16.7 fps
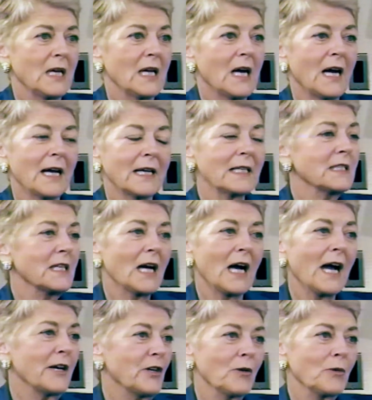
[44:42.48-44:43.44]
I,
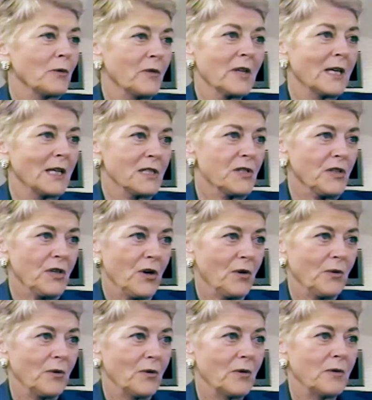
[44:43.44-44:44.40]
I don't think
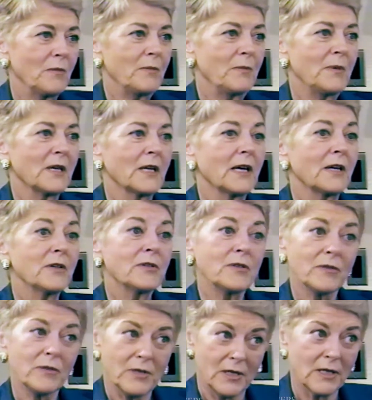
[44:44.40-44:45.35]
so. But I
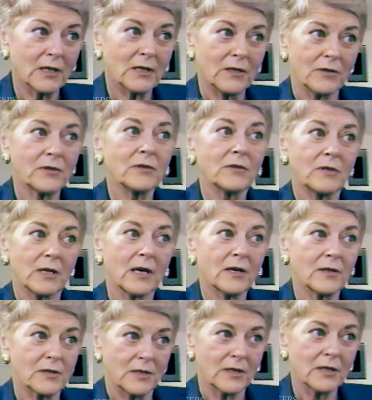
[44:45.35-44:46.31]
do think in two
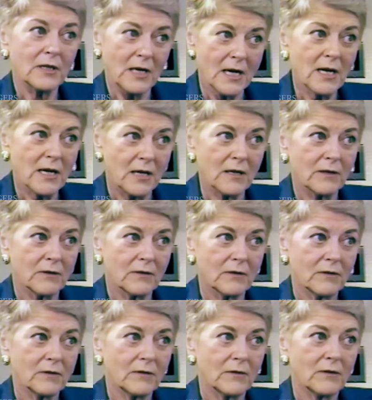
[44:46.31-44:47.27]
thousand eight,
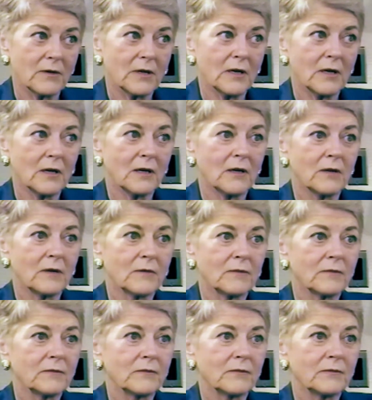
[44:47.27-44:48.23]
um,
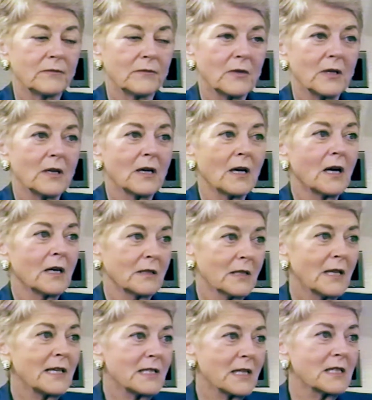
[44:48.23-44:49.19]

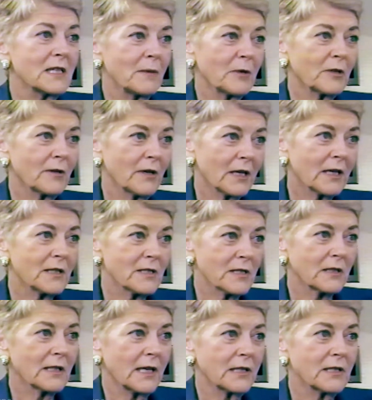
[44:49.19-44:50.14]
unless a Democrat
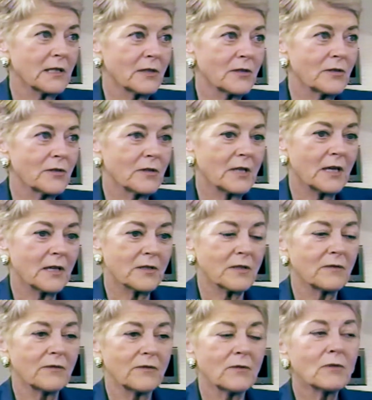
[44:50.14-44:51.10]
gets elected in two
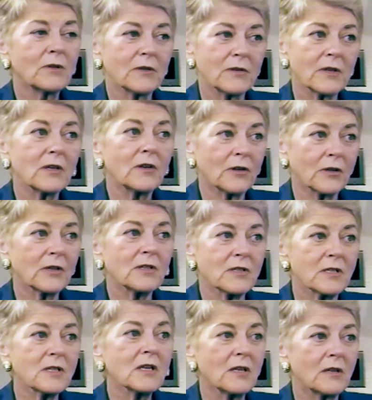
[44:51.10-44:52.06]
thousand four, that you're going
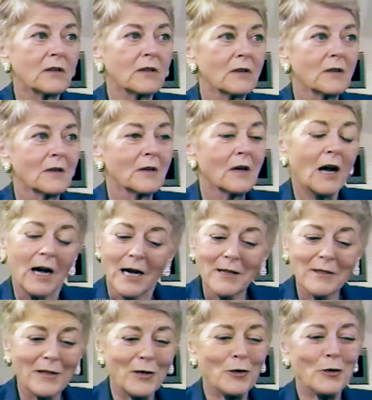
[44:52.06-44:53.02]
to see.
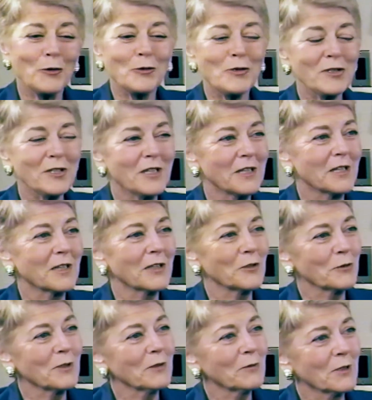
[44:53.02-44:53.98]
I think you'll see
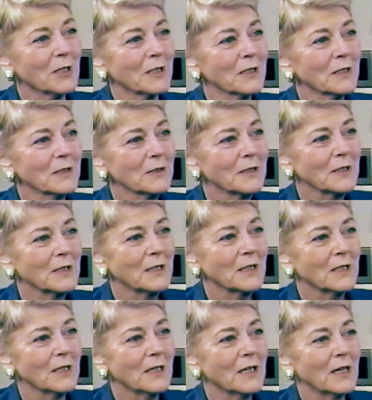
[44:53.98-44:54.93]
Hillary running.
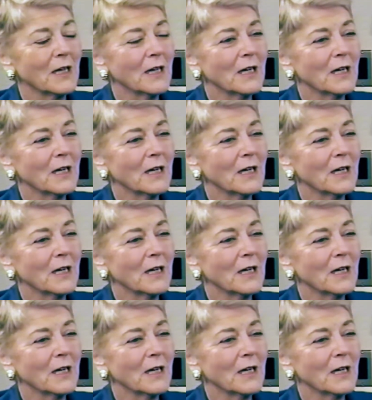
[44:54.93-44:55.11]
Mm-hmm.